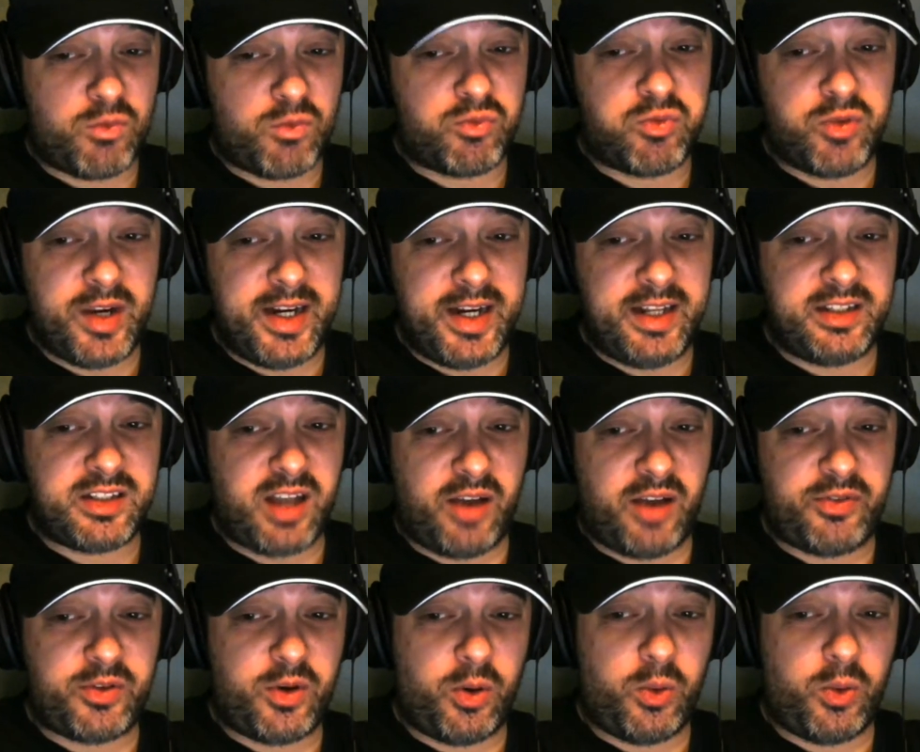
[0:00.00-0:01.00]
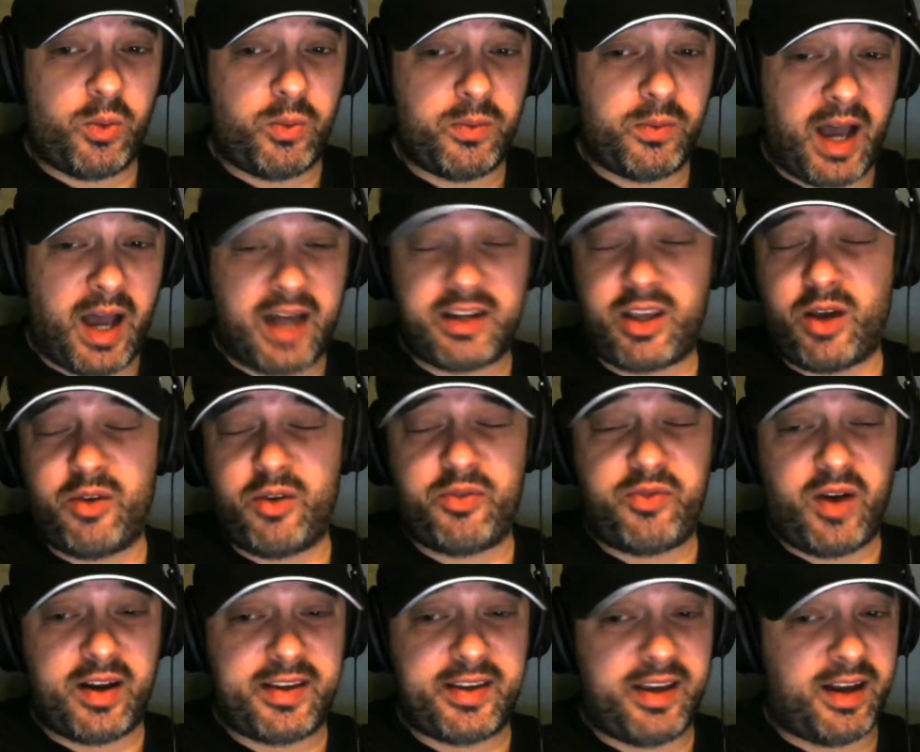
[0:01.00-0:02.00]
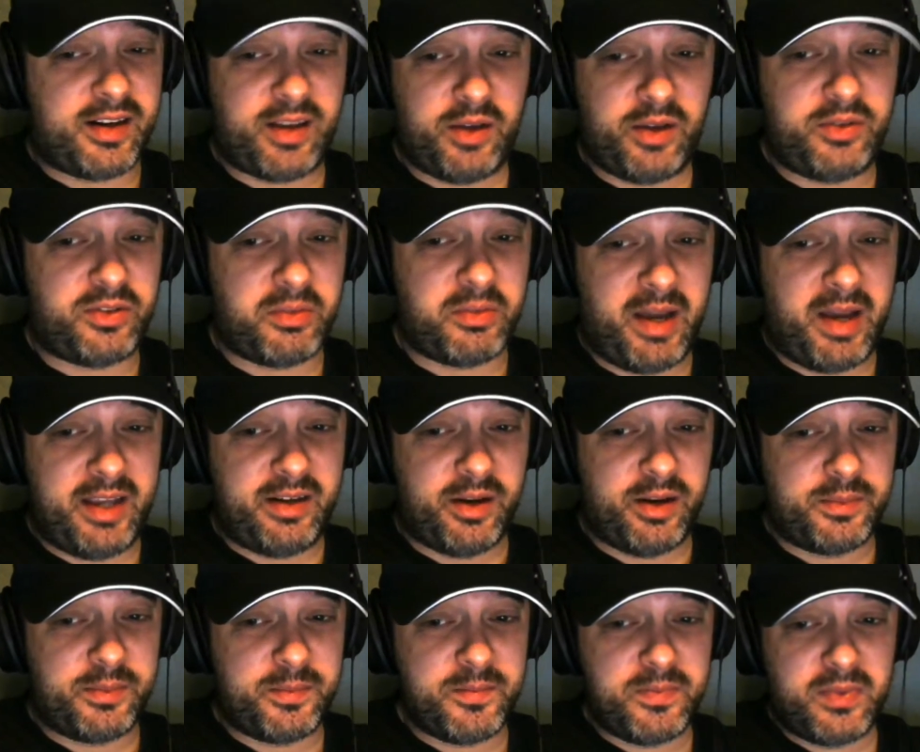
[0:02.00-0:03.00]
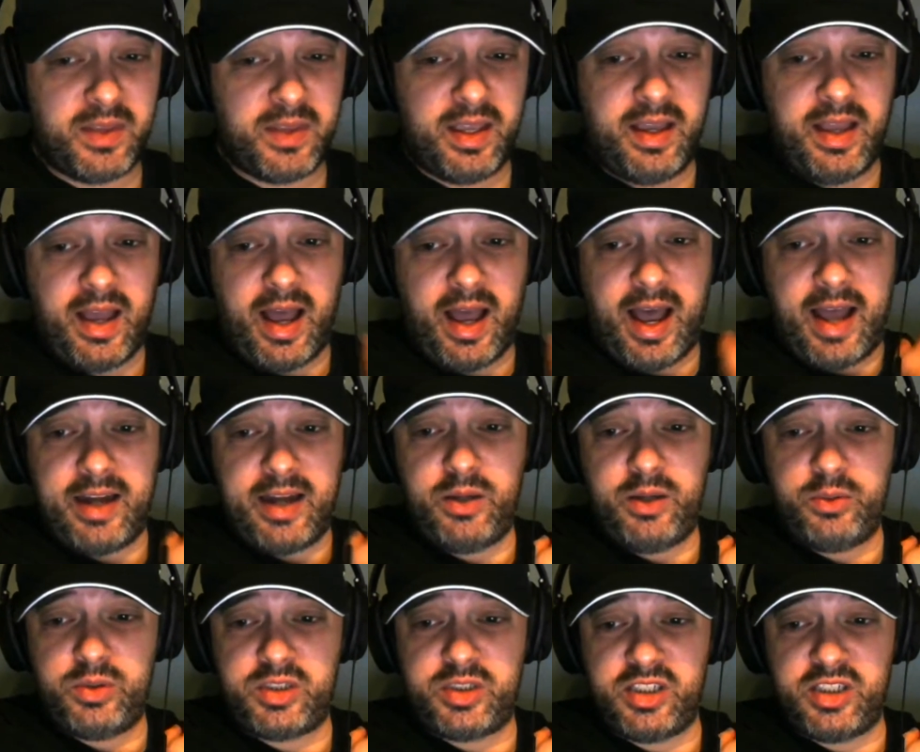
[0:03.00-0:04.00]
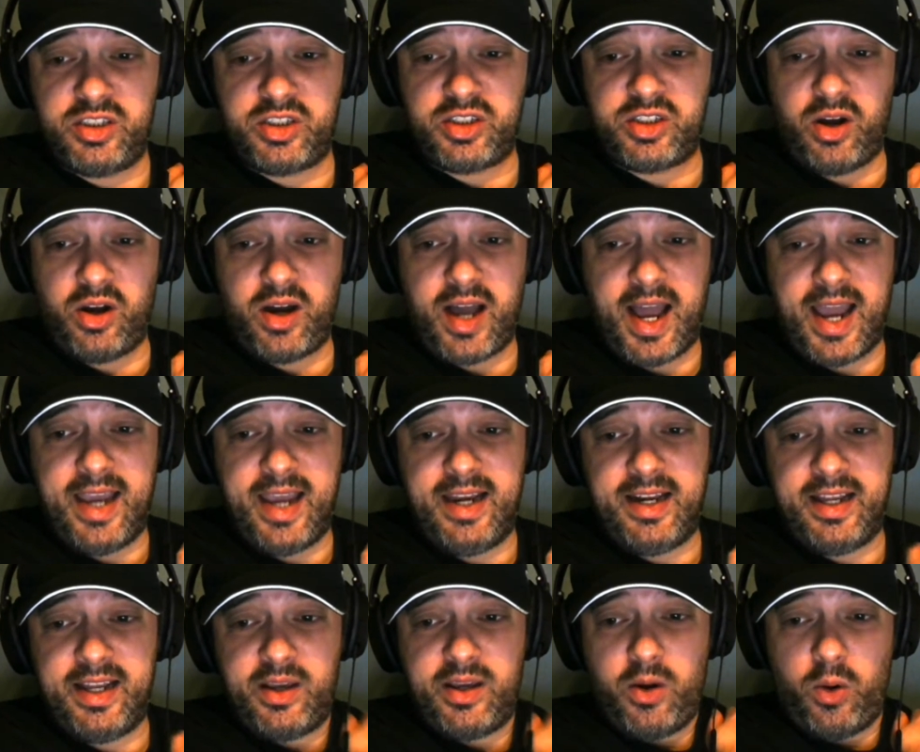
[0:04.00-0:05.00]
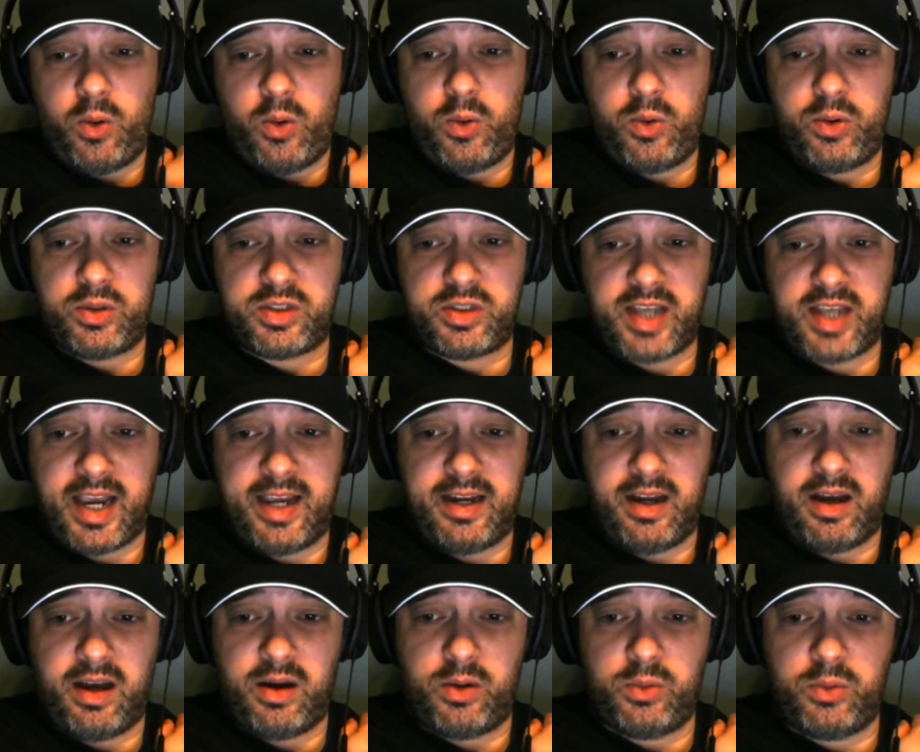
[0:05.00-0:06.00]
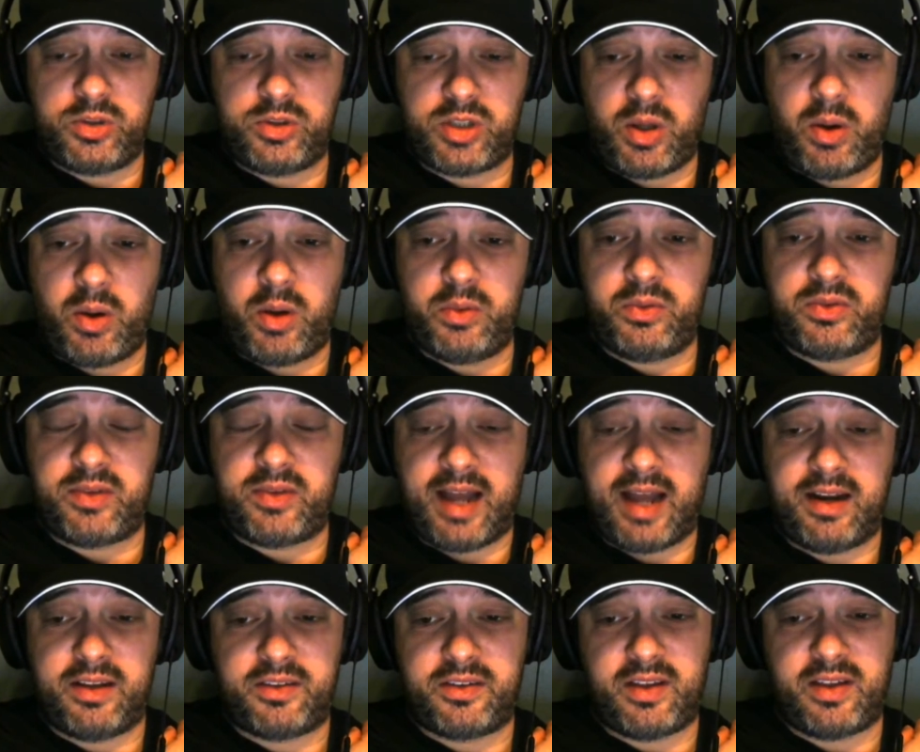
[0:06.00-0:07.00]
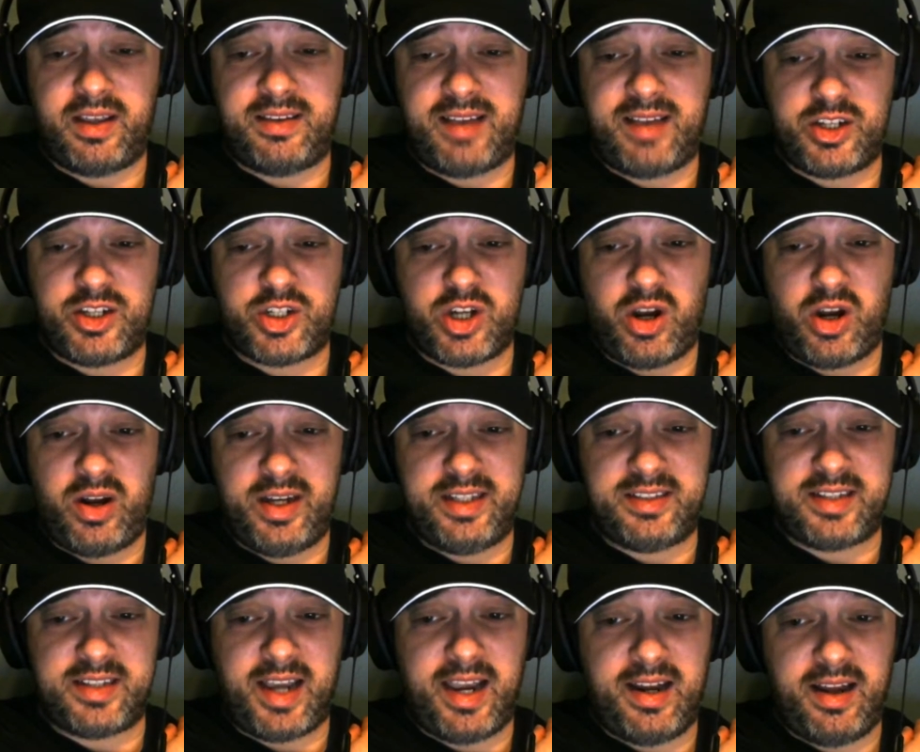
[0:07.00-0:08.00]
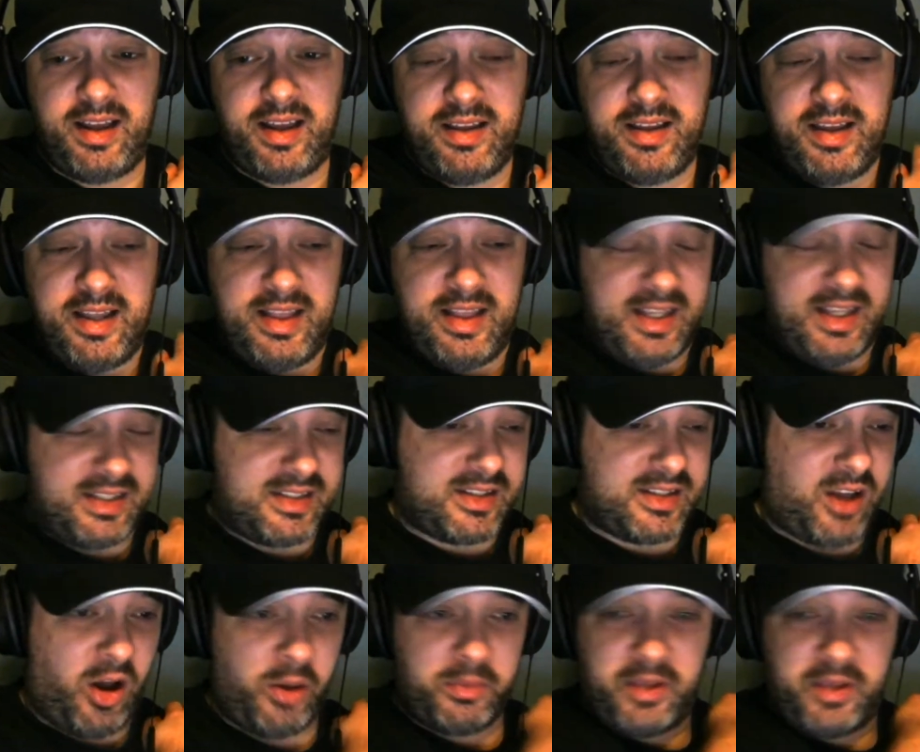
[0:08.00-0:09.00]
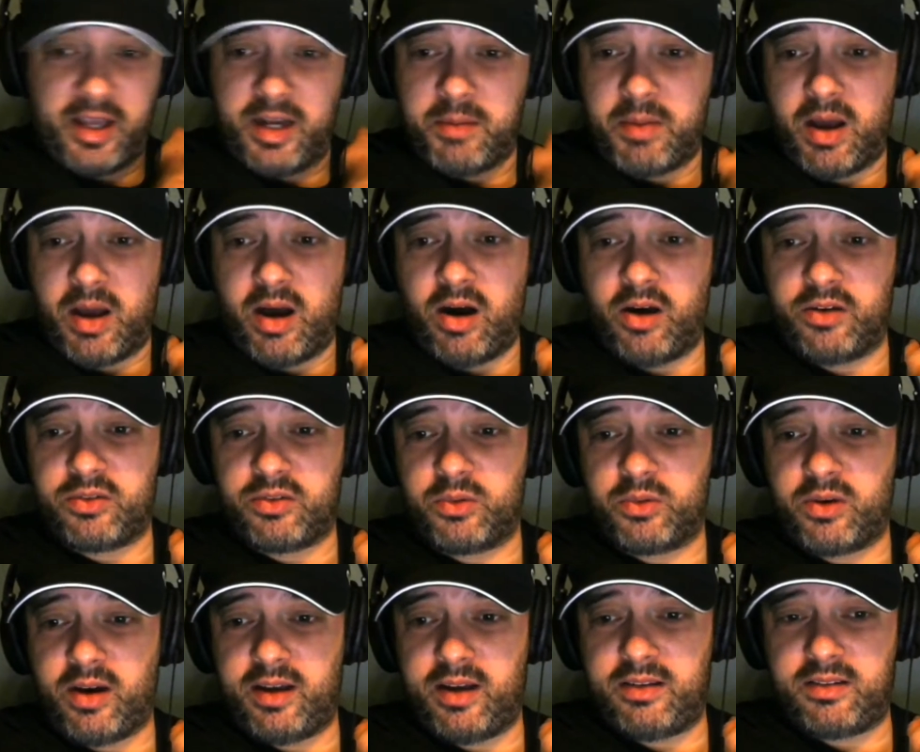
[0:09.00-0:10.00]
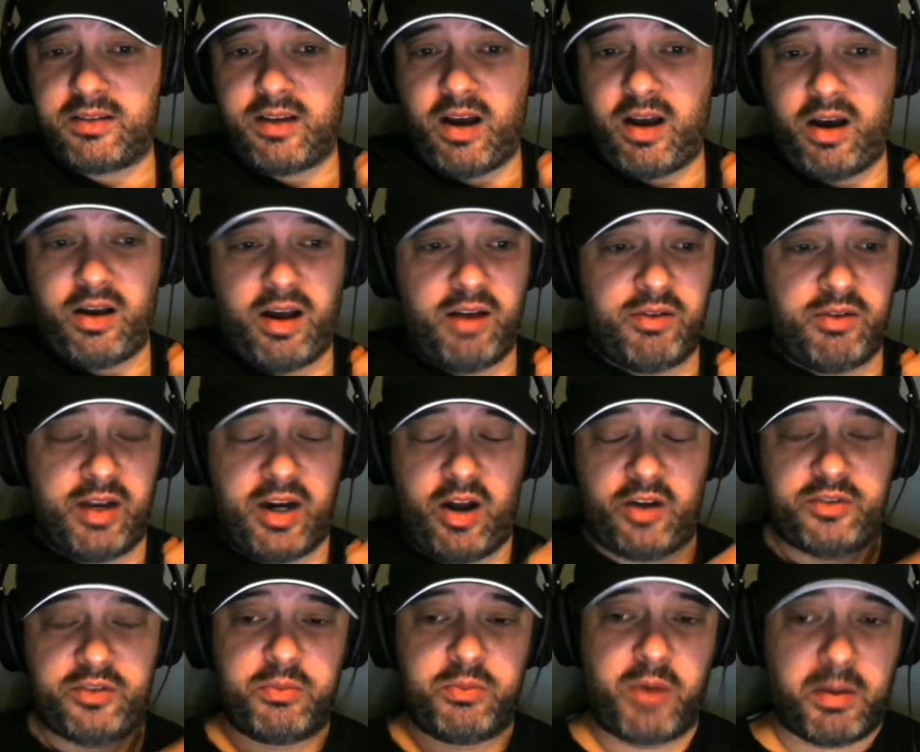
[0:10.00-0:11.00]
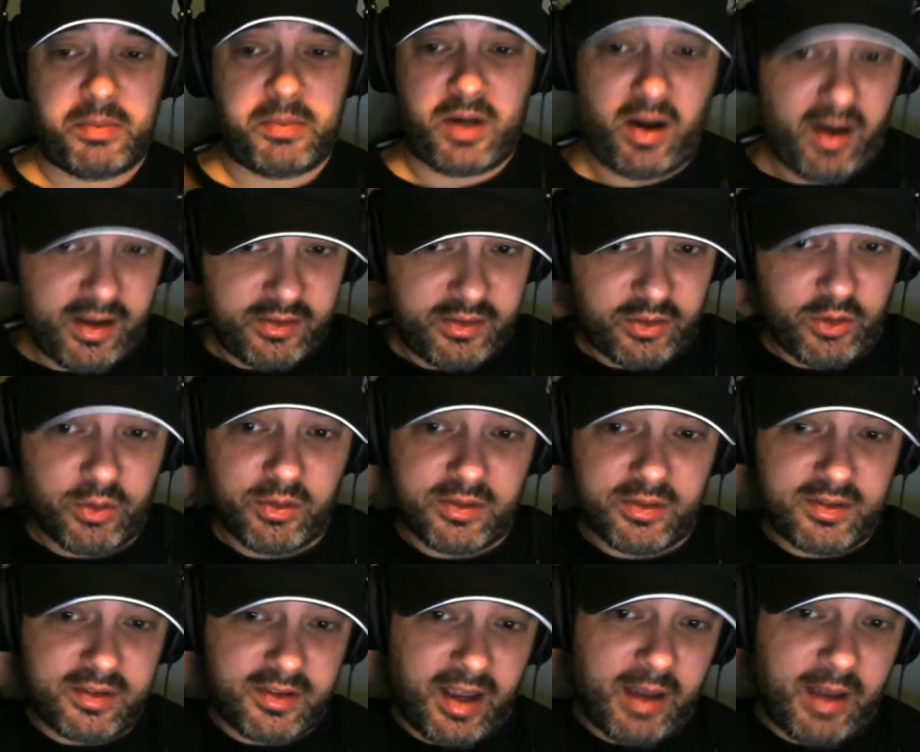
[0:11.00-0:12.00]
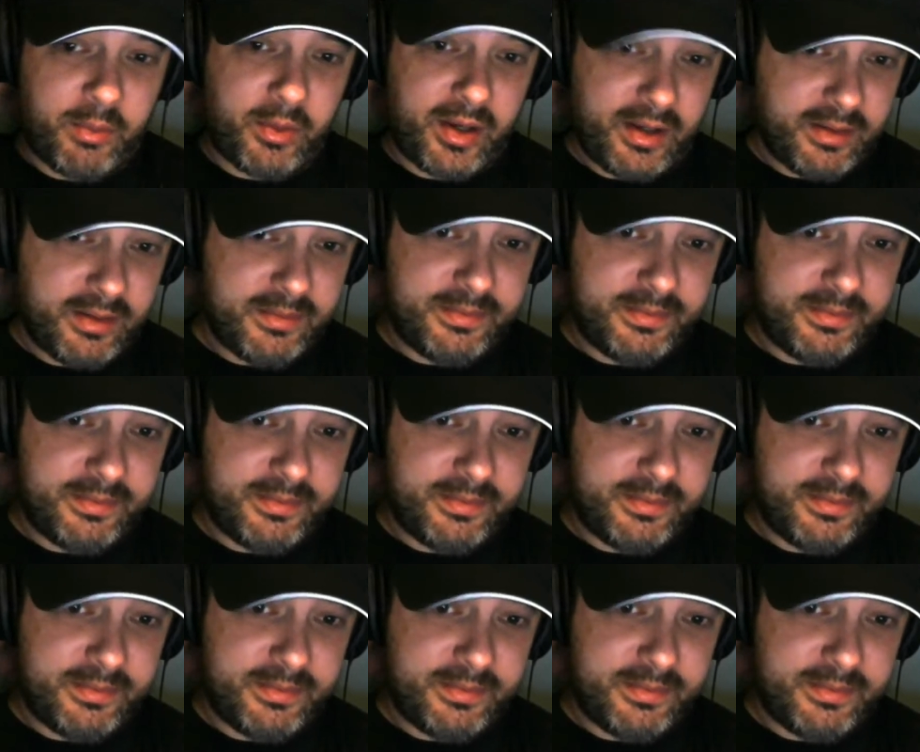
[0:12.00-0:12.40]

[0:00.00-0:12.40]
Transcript: Really tough call. I'd go Semedo. Anil says start Ayling or Taylor, also own Dallas. Is that Charlie Taylor? Let's calm down about Arsenal, guys. I reckon Arsenal might be the highest scorers this game week.